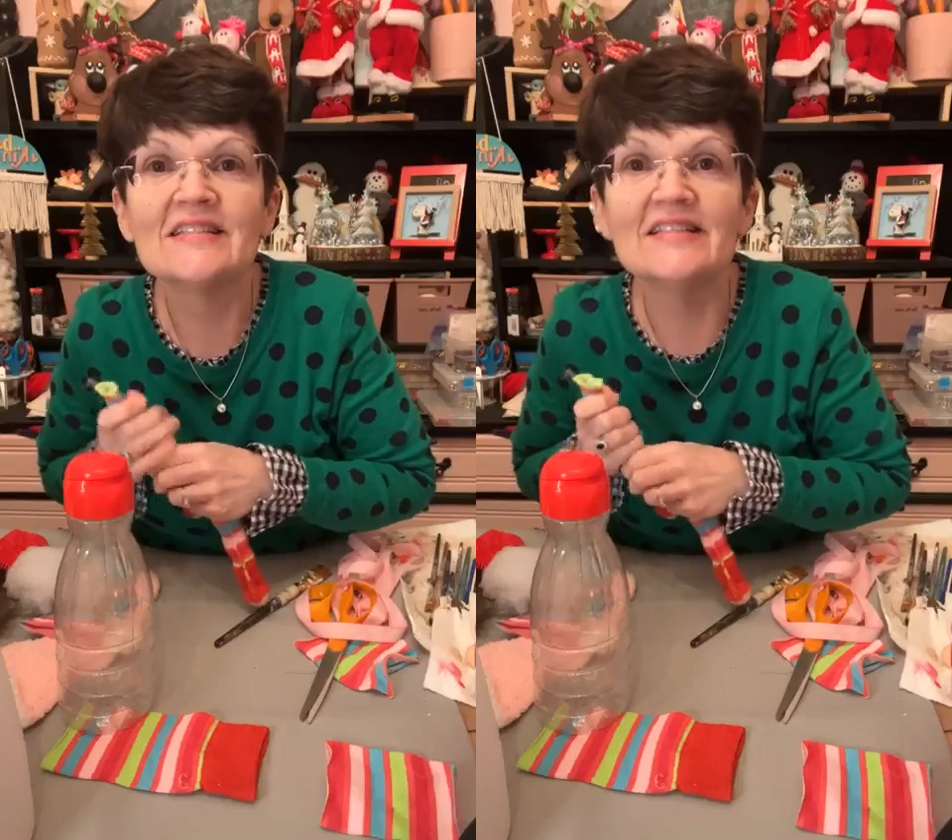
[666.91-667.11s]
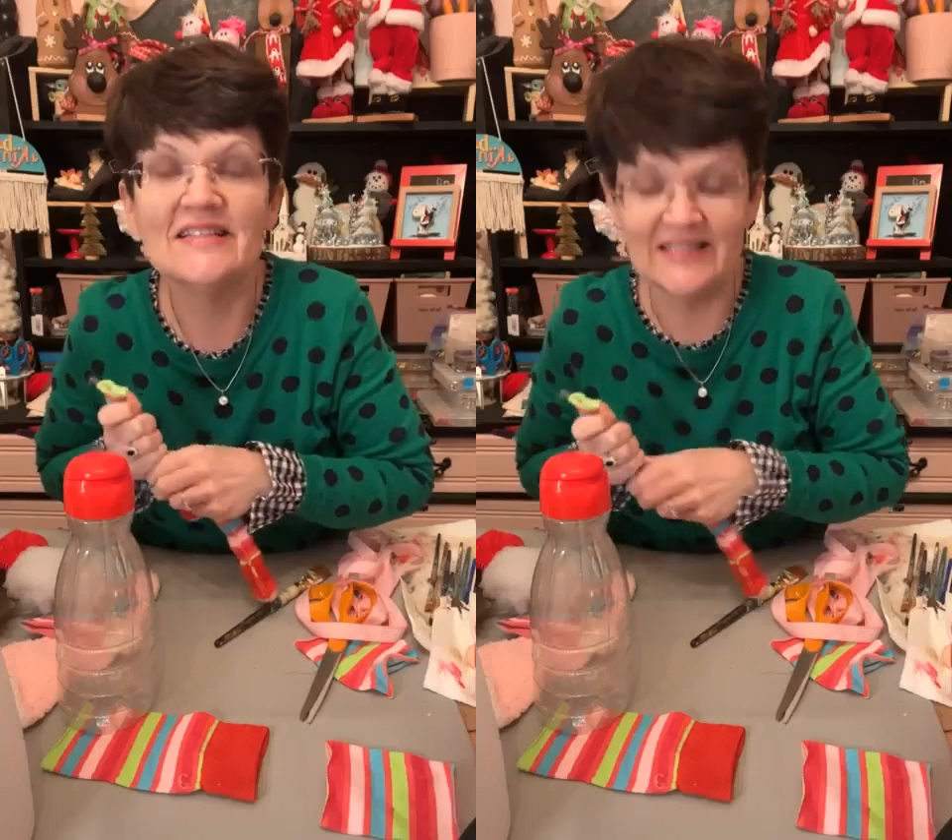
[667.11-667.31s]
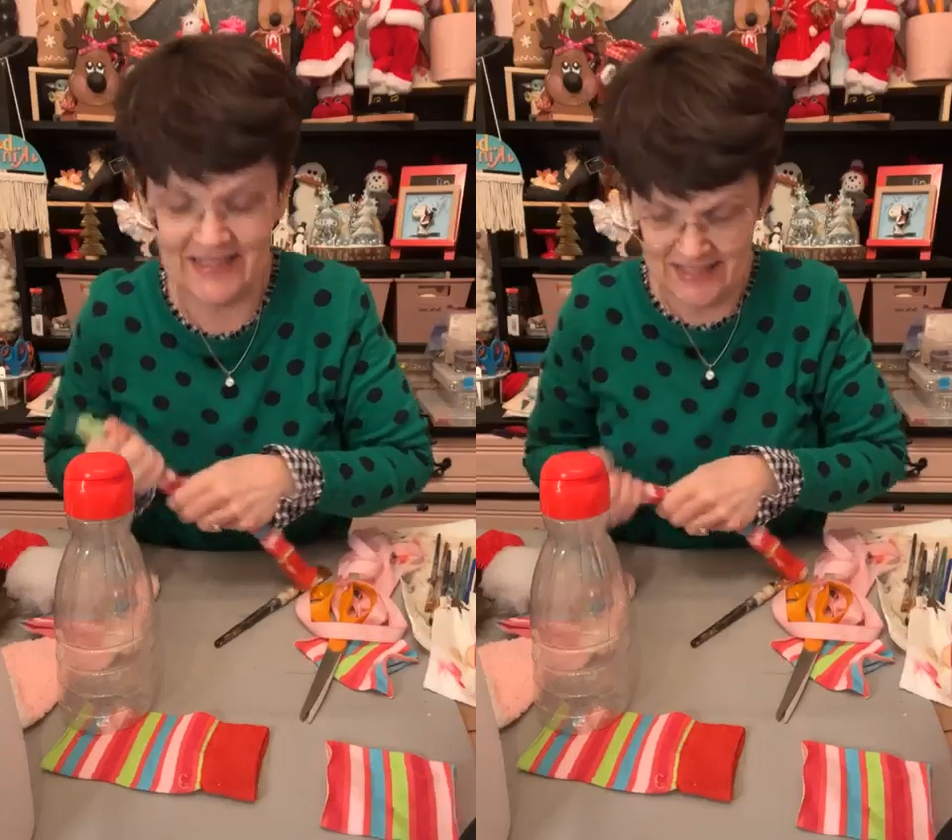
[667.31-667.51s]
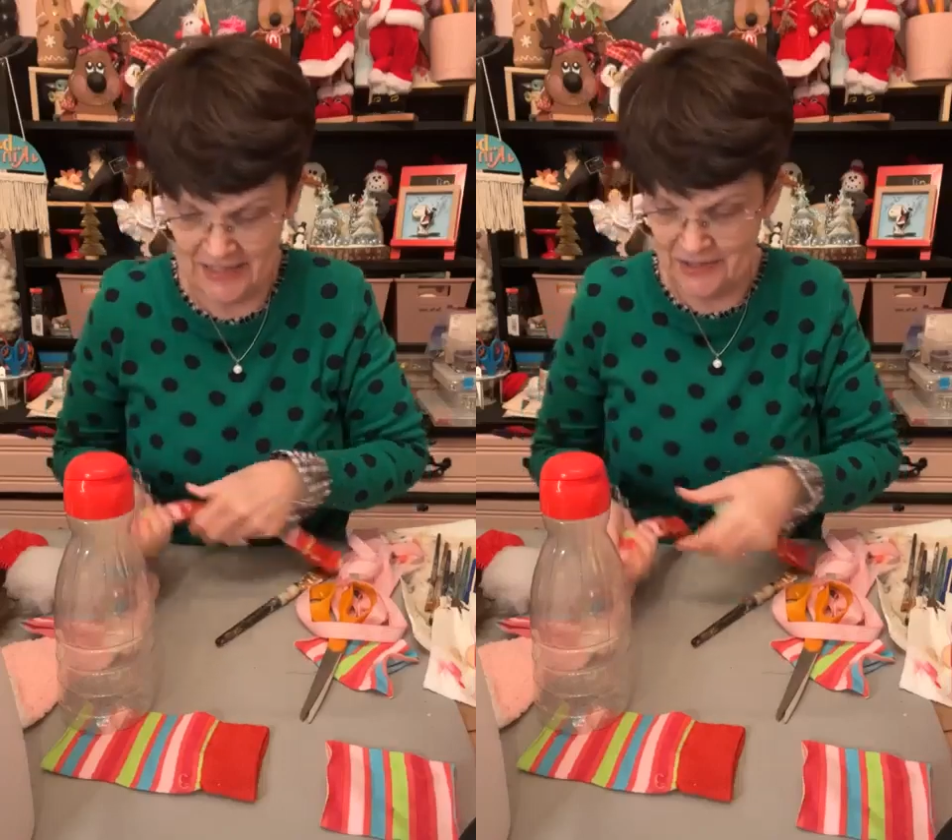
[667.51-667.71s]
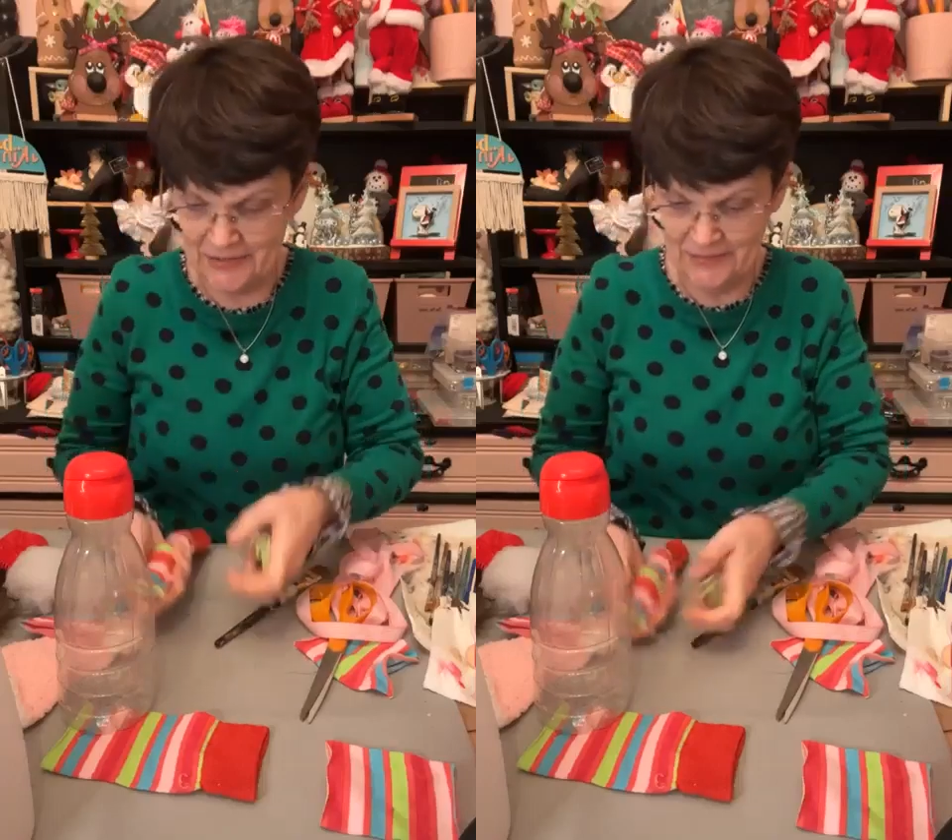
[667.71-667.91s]
good to see
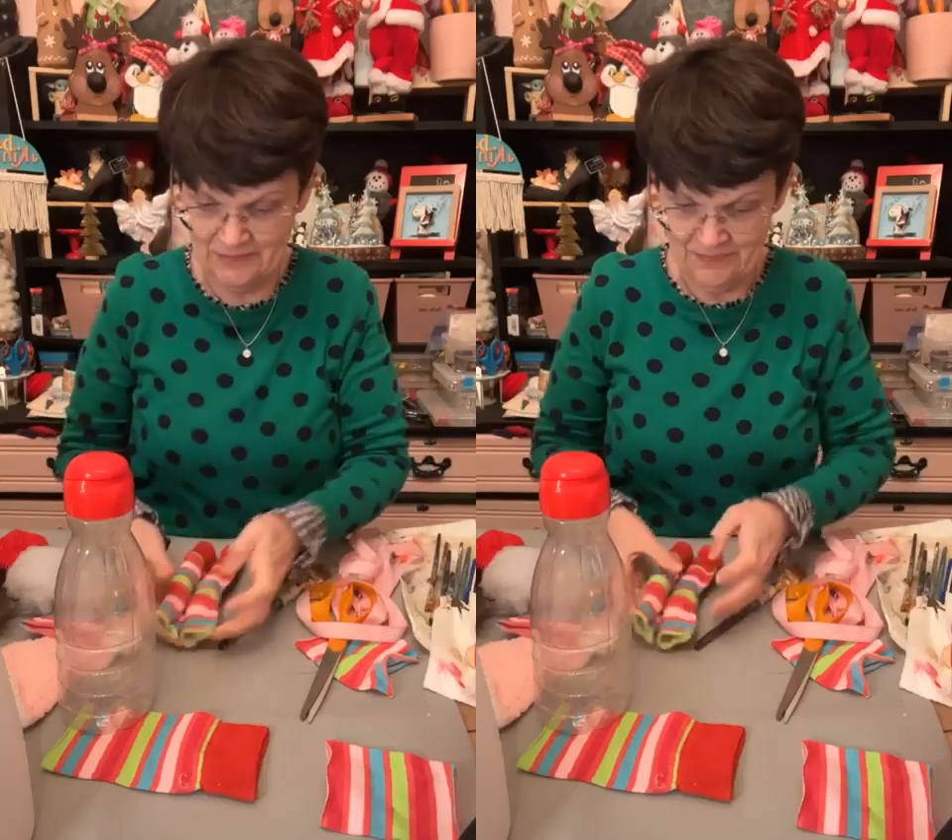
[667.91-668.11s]
you.